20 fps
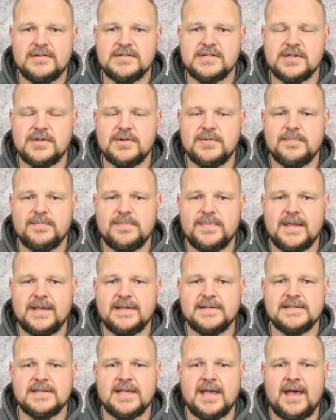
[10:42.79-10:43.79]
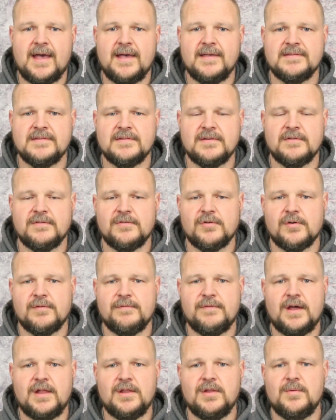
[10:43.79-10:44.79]
So thanks guys for
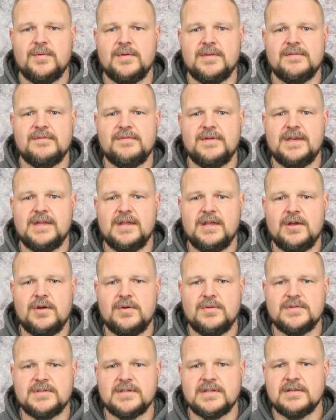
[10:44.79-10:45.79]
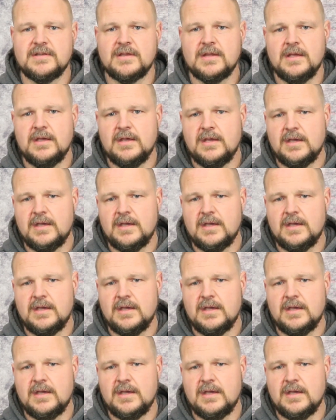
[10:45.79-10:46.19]
following the videos and,